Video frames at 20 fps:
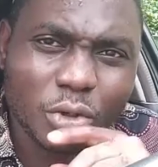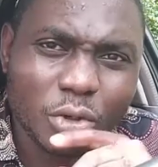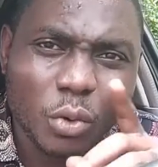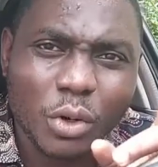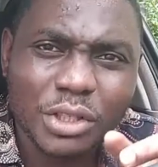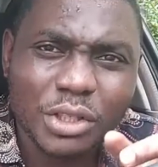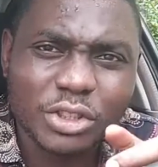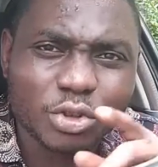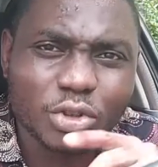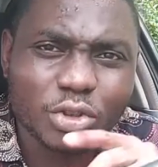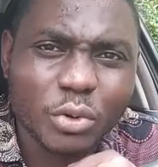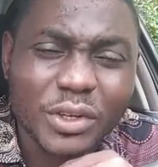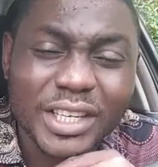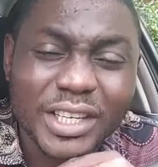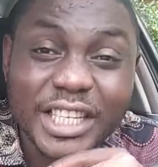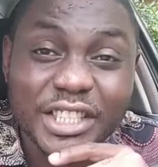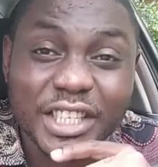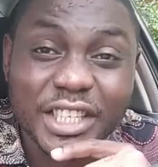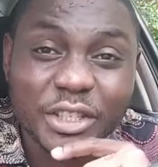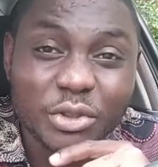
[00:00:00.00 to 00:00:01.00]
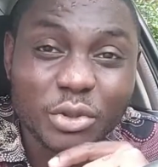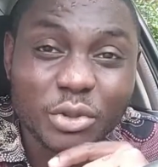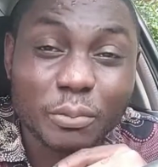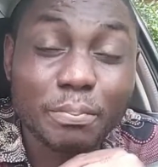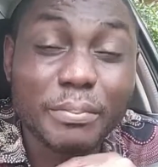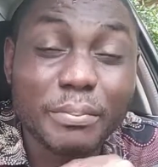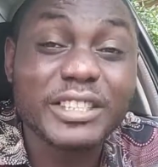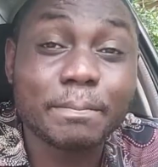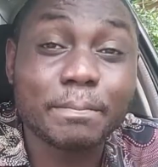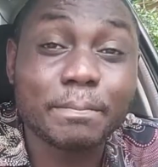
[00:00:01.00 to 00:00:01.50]
I don't know what is wrong with
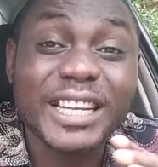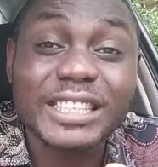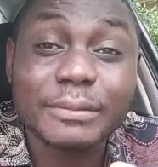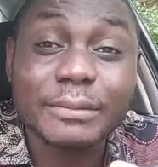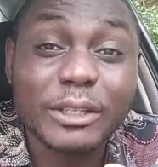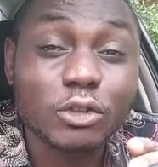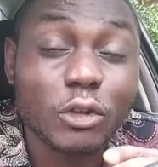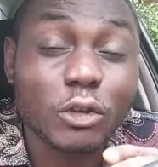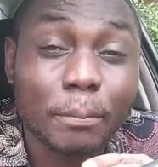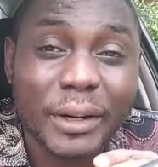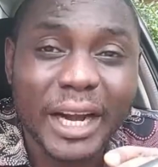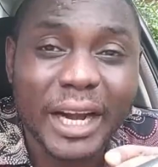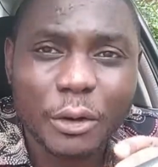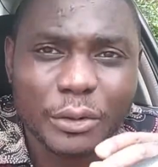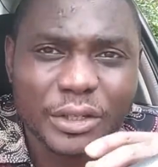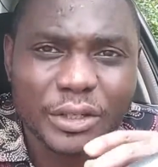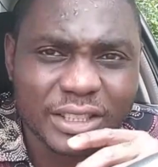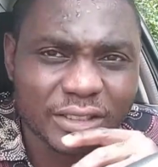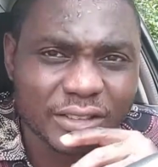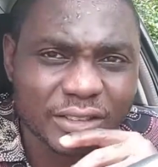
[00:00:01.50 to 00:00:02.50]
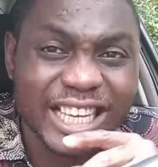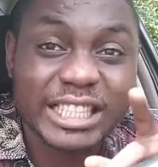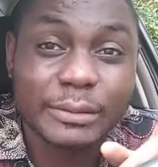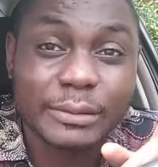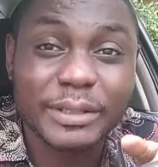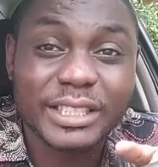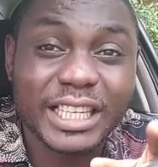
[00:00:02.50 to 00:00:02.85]
Nigerian youth. Misplacement of priorities,